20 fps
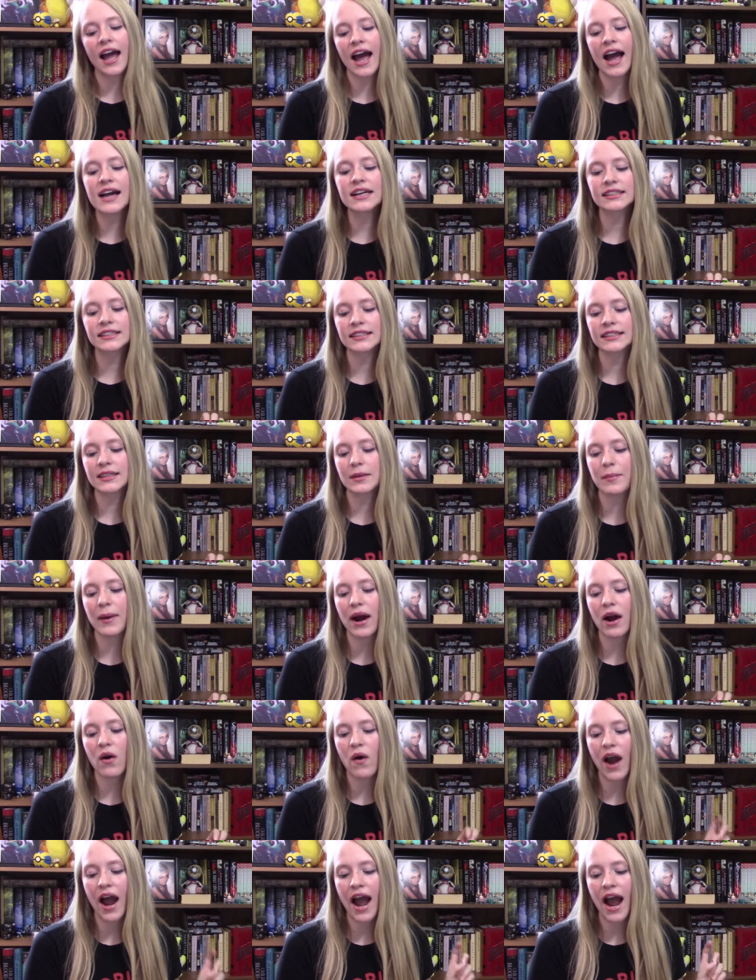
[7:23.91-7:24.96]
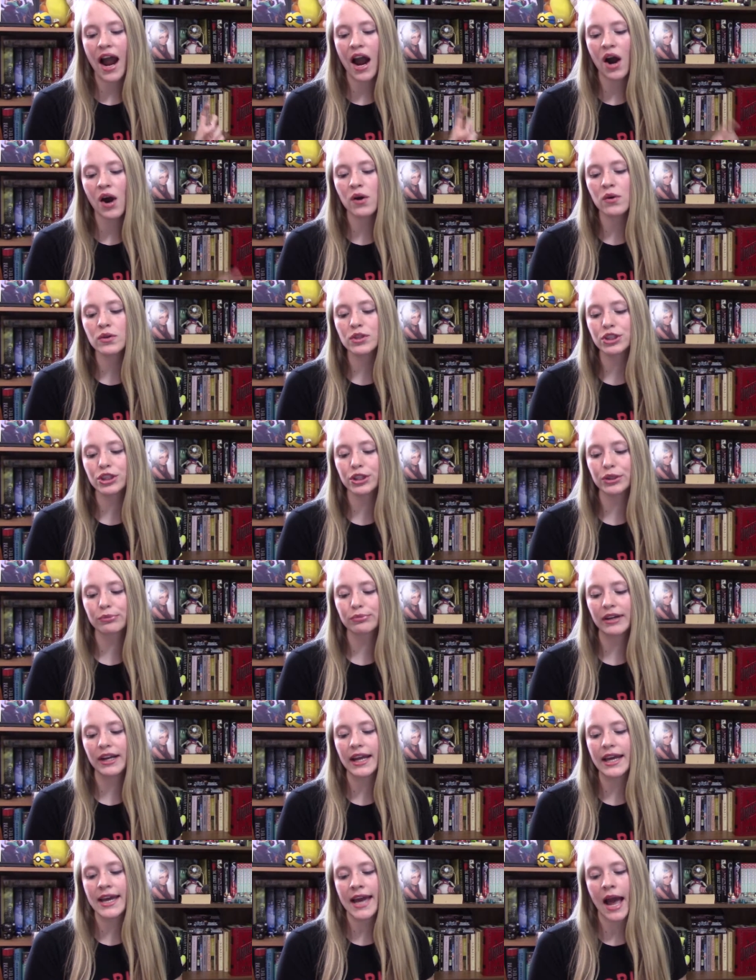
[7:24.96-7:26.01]
asks about how do your
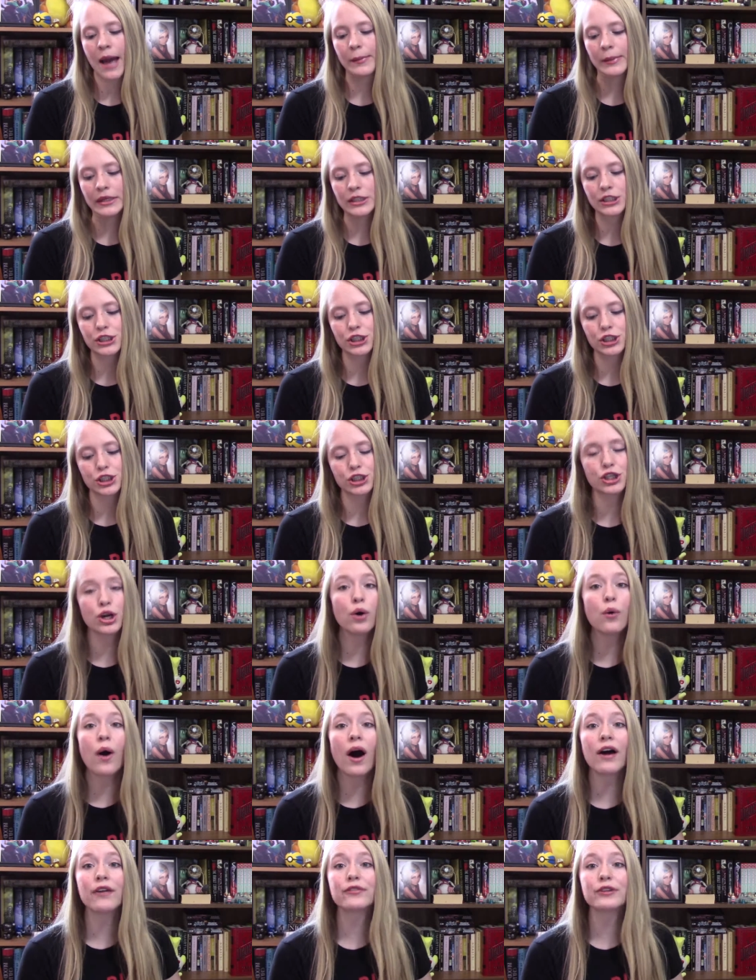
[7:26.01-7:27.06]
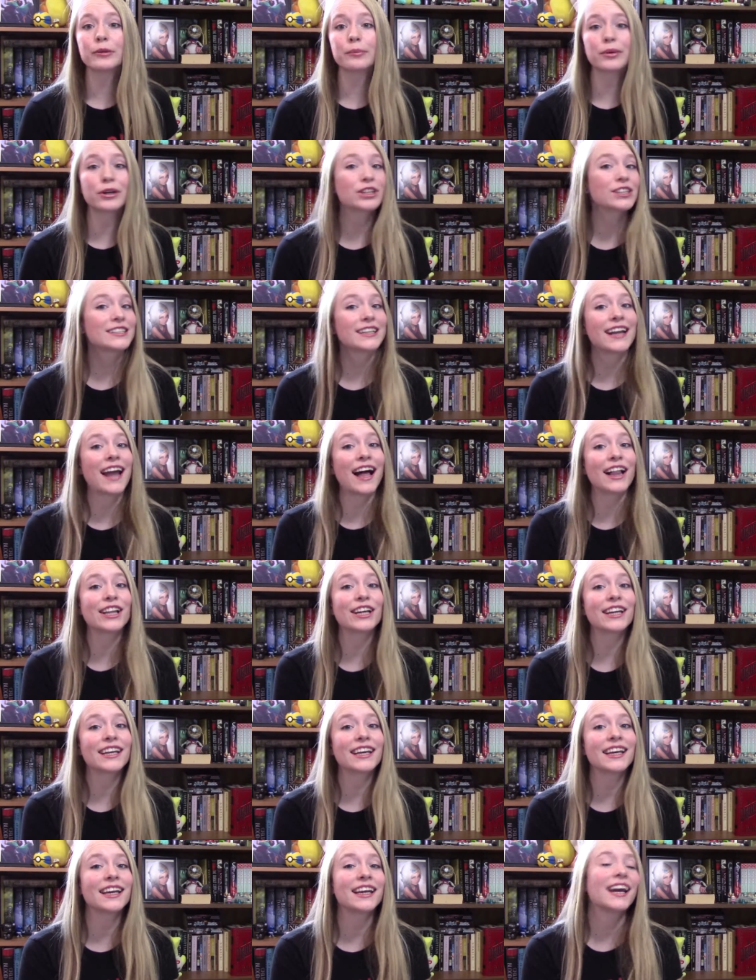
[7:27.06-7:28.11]
reading habits show off your
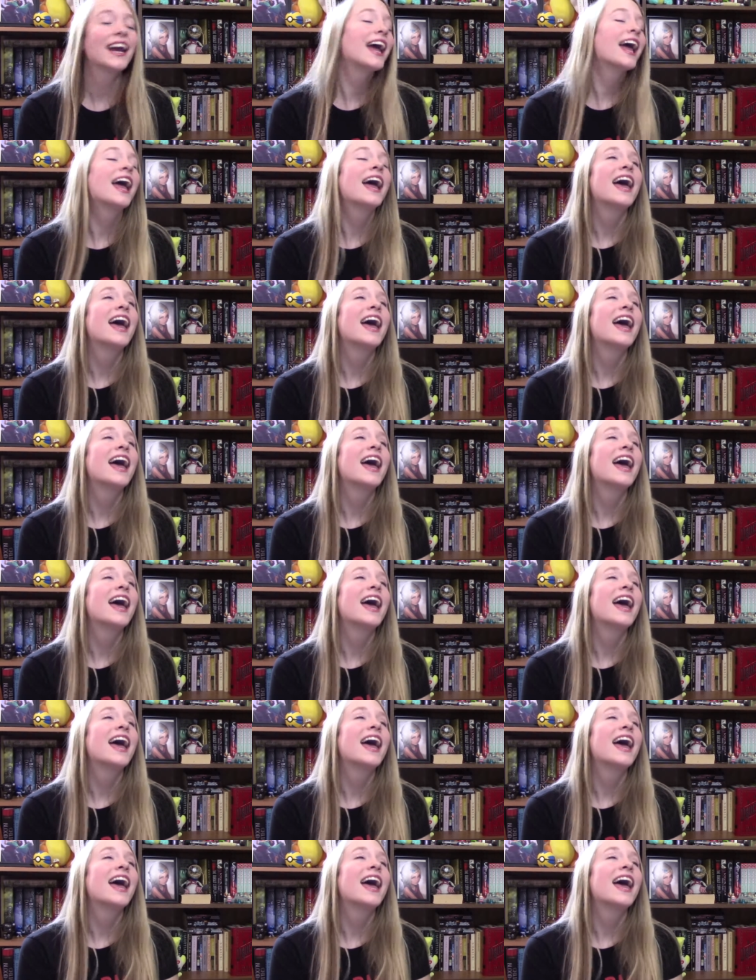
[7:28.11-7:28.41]
personality?